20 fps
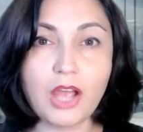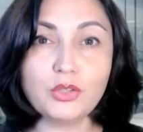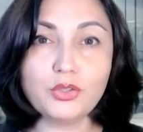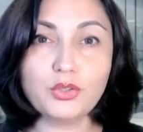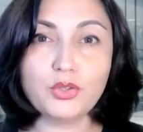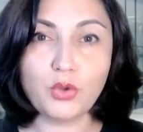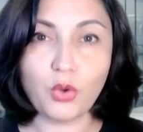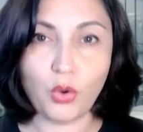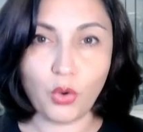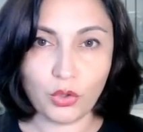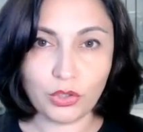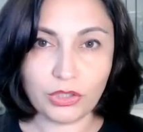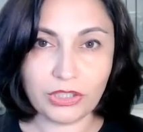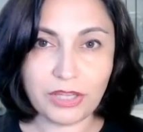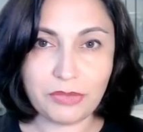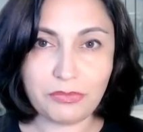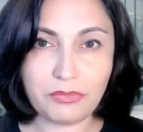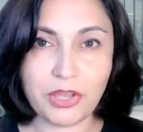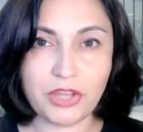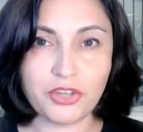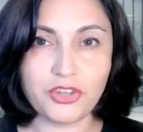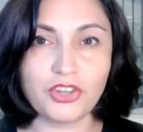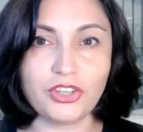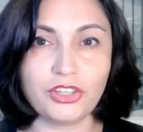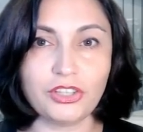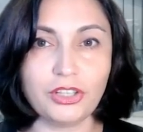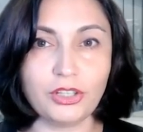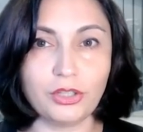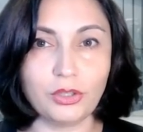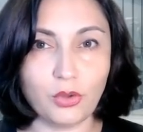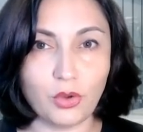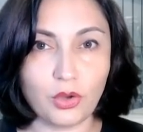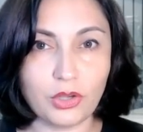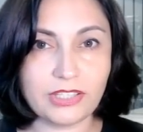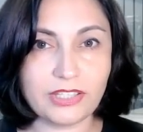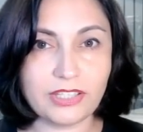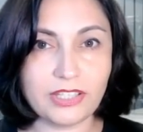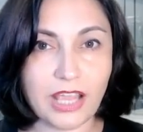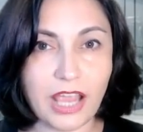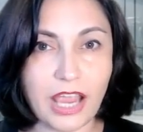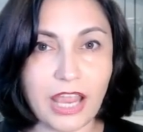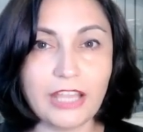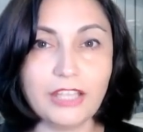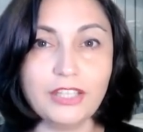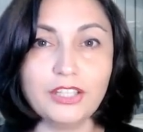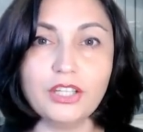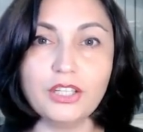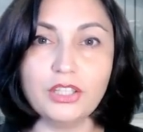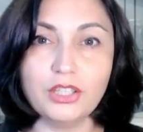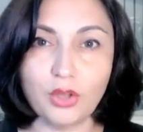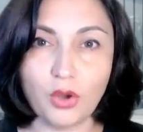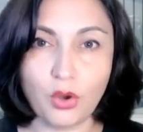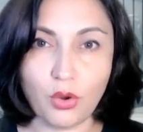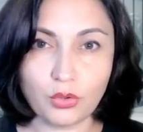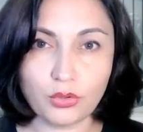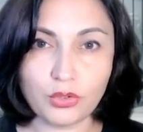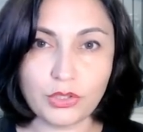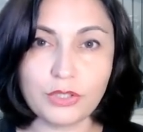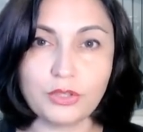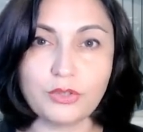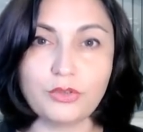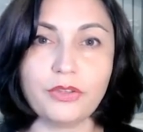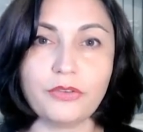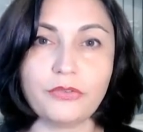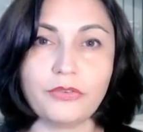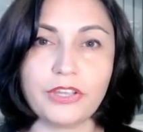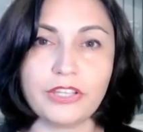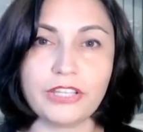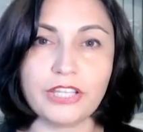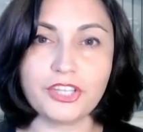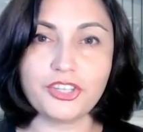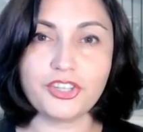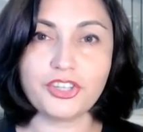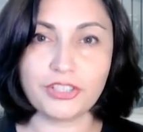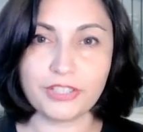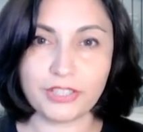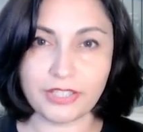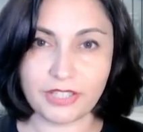to only mention the loss in the notes to the financial